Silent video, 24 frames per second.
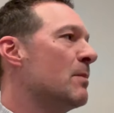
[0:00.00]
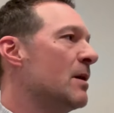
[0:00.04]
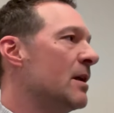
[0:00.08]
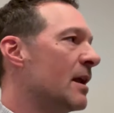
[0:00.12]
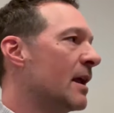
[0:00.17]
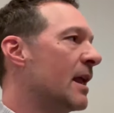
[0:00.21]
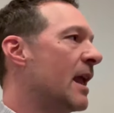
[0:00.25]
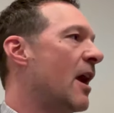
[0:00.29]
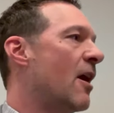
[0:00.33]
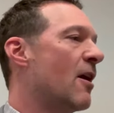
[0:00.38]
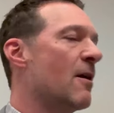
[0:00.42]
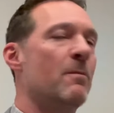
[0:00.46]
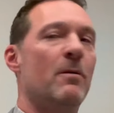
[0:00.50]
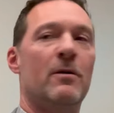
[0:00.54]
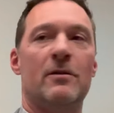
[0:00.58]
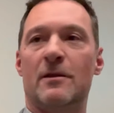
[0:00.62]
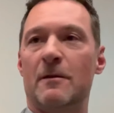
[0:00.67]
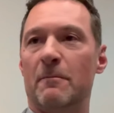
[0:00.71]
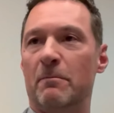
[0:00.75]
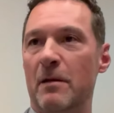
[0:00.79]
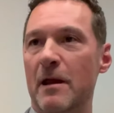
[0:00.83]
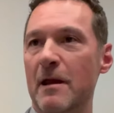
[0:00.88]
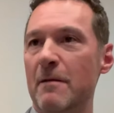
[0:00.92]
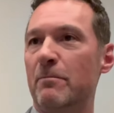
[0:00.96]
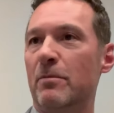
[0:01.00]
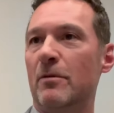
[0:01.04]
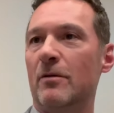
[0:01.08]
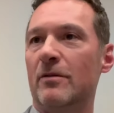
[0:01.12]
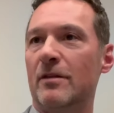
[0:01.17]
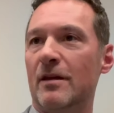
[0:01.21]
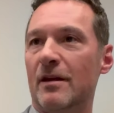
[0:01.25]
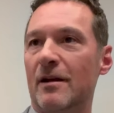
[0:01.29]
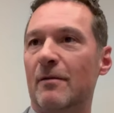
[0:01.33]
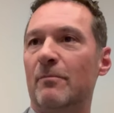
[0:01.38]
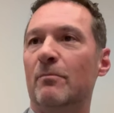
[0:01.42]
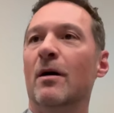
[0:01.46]
me to care about the people
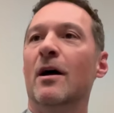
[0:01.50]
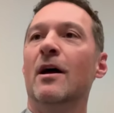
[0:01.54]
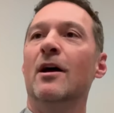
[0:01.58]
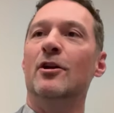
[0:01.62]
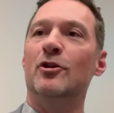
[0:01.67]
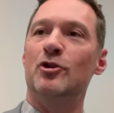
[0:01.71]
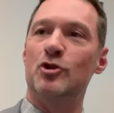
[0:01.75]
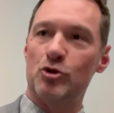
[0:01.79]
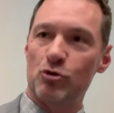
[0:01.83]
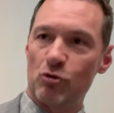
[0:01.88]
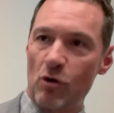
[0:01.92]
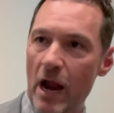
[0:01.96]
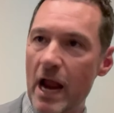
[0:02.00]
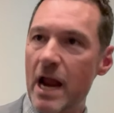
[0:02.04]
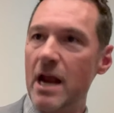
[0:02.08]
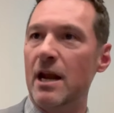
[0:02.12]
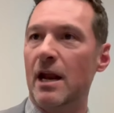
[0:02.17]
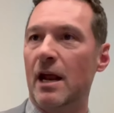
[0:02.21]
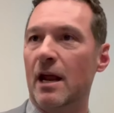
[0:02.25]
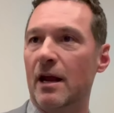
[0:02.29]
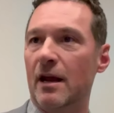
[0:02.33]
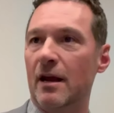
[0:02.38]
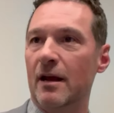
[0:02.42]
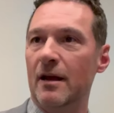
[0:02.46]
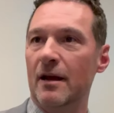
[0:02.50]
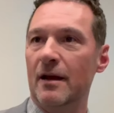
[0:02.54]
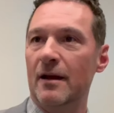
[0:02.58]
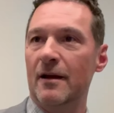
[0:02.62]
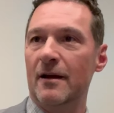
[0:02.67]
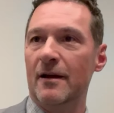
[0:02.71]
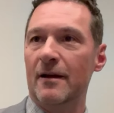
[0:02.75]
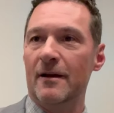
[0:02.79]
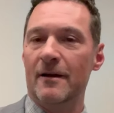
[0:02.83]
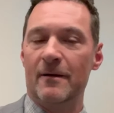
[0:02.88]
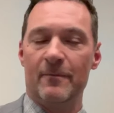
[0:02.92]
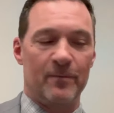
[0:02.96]
that I'm training.
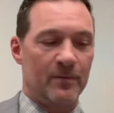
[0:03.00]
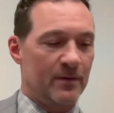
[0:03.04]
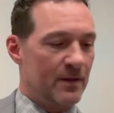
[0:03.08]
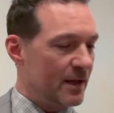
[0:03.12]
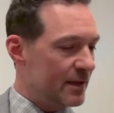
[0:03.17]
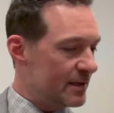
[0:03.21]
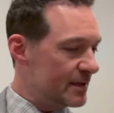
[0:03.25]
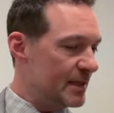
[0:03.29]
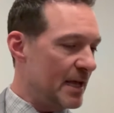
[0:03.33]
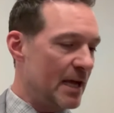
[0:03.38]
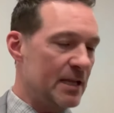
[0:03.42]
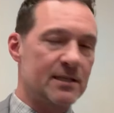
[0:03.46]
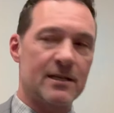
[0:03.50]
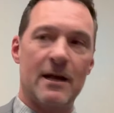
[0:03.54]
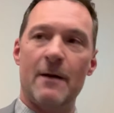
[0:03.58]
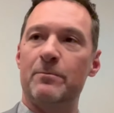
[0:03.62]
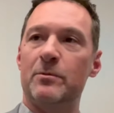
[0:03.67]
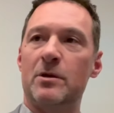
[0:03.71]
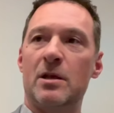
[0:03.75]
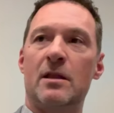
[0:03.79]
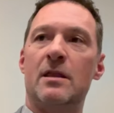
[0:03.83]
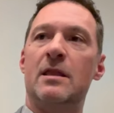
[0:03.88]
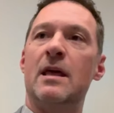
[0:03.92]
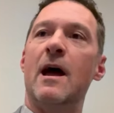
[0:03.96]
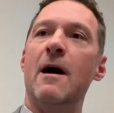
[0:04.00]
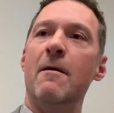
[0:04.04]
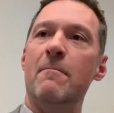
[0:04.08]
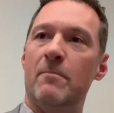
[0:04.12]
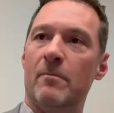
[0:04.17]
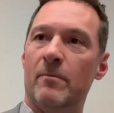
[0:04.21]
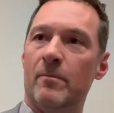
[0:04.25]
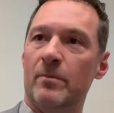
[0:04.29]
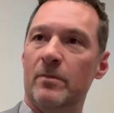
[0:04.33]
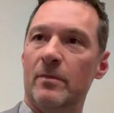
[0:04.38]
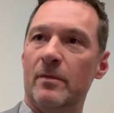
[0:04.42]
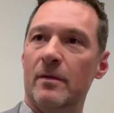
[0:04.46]
But that's up to them.
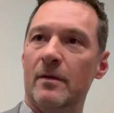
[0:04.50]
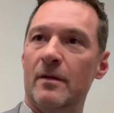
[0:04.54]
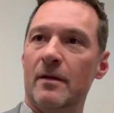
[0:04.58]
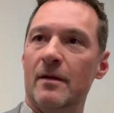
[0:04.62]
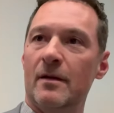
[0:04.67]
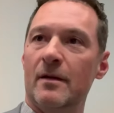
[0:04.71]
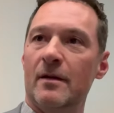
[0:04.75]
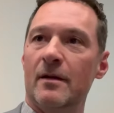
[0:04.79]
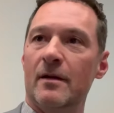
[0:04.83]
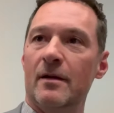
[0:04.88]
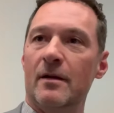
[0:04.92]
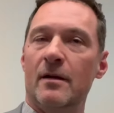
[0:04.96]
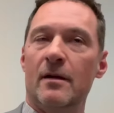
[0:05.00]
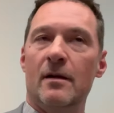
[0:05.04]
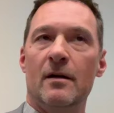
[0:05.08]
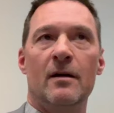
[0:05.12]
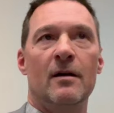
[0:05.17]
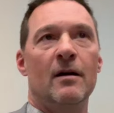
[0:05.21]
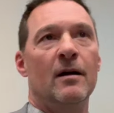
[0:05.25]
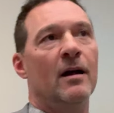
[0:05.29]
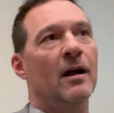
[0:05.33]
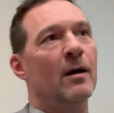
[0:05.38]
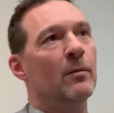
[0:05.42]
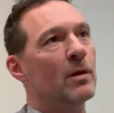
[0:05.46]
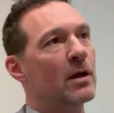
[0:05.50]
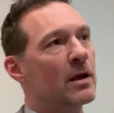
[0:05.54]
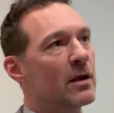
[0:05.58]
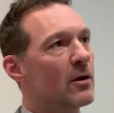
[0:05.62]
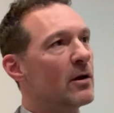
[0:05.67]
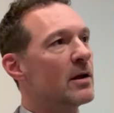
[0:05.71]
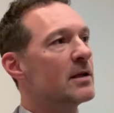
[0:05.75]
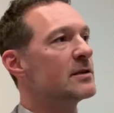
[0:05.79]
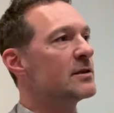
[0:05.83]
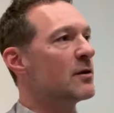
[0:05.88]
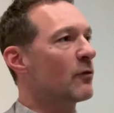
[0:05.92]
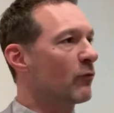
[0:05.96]
I'm like, you know,
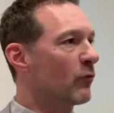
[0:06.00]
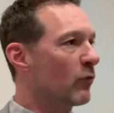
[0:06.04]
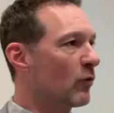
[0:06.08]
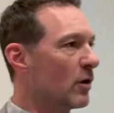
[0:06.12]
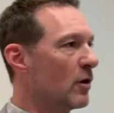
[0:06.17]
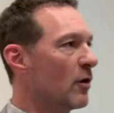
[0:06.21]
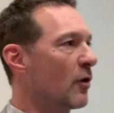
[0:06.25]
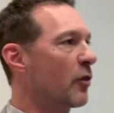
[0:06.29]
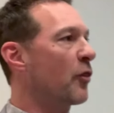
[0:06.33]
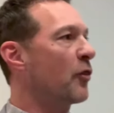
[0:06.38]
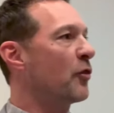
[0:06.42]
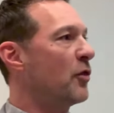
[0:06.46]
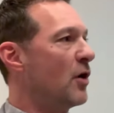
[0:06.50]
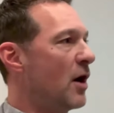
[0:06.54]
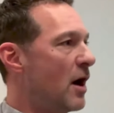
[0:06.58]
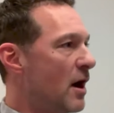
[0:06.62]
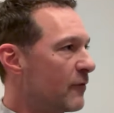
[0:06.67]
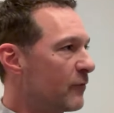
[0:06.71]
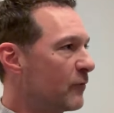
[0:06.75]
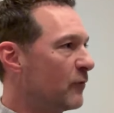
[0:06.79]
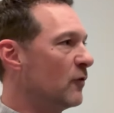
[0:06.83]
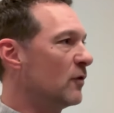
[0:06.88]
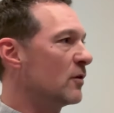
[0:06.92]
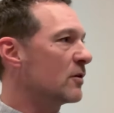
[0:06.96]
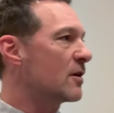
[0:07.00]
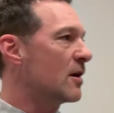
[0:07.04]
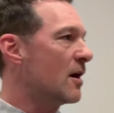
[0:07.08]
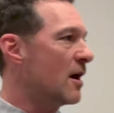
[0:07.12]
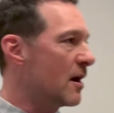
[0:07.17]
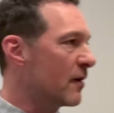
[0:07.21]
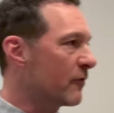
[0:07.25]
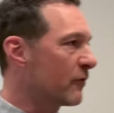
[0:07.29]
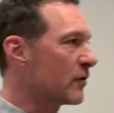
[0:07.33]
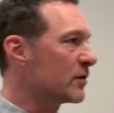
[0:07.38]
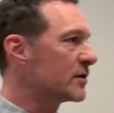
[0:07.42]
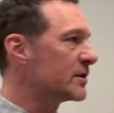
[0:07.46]
this is a real thoughtful
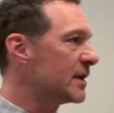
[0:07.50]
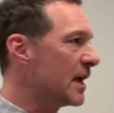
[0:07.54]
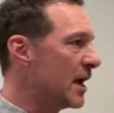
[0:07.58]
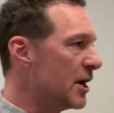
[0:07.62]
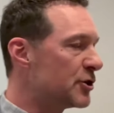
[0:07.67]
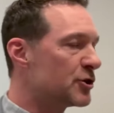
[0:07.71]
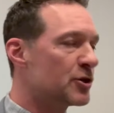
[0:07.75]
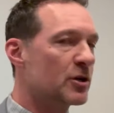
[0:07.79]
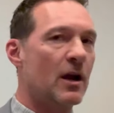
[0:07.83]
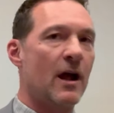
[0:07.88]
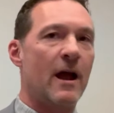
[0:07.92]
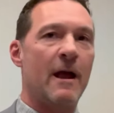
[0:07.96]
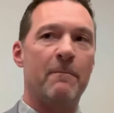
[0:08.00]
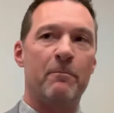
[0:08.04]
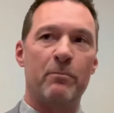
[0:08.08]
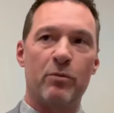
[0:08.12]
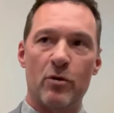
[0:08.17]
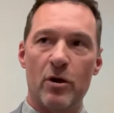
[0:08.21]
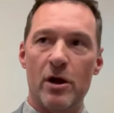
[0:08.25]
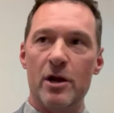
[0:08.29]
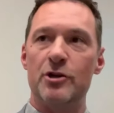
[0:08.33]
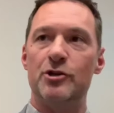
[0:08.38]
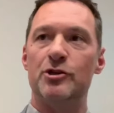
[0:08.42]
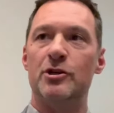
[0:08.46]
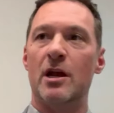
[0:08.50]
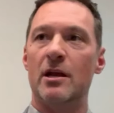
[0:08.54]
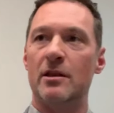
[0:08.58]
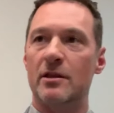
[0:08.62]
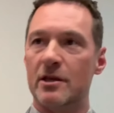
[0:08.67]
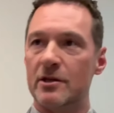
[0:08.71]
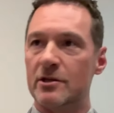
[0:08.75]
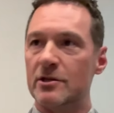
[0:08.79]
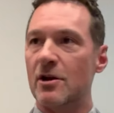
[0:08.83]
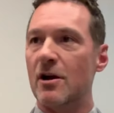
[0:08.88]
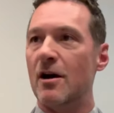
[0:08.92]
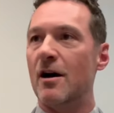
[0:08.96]
conversation. I appreciate
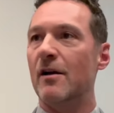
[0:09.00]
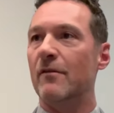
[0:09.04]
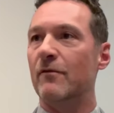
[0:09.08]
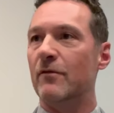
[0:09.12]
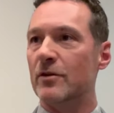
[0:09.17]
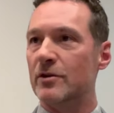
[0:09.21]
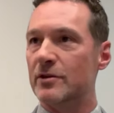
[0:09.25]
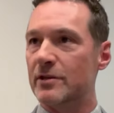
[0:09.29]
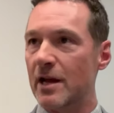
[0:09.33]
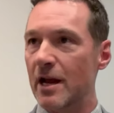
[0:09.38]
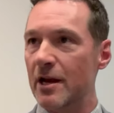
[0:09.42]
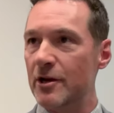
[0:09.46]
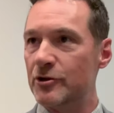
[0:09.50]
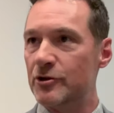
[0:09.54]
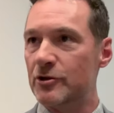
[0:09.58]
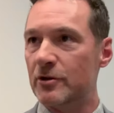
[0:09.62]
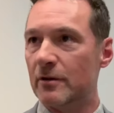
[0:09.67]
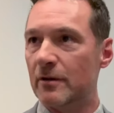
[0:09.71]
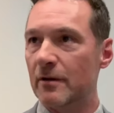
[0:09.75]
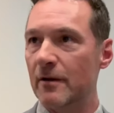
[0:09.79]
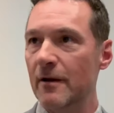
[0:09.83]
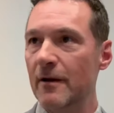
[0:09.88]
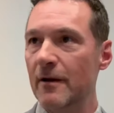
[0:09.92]
this conversation.